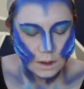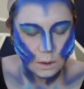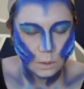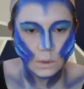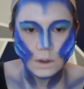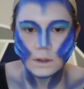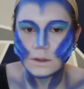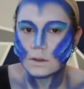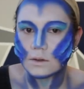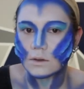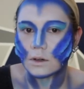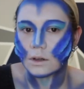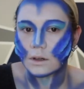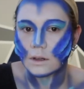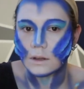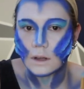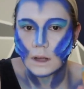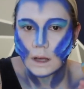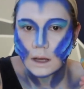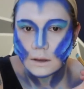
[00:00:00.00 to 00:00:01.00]
One
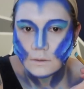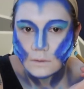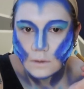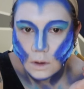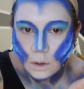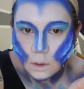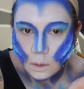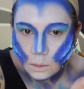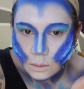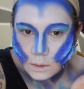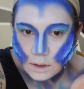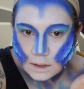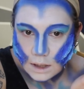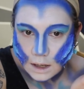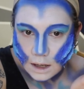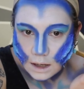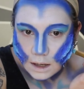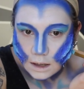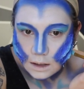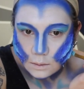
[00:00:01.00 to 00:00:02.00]
struggle I've always
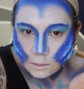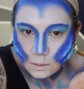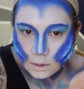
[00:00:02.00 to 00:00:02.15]
had